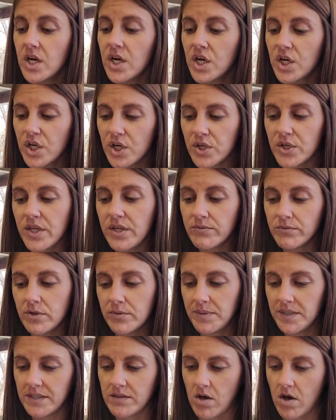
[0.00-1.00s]
herding
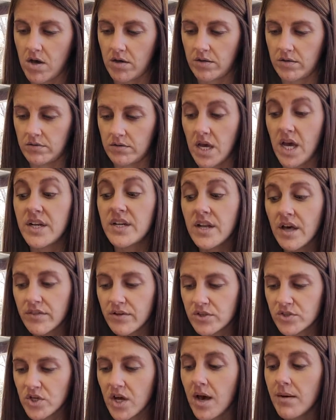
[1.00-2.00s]
Ruby along. Another
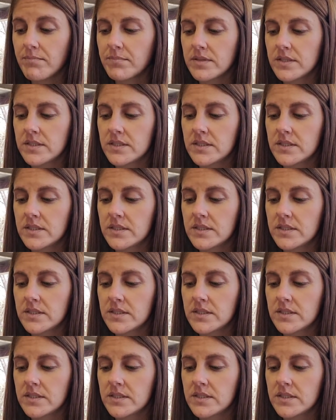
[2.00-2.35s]
drop,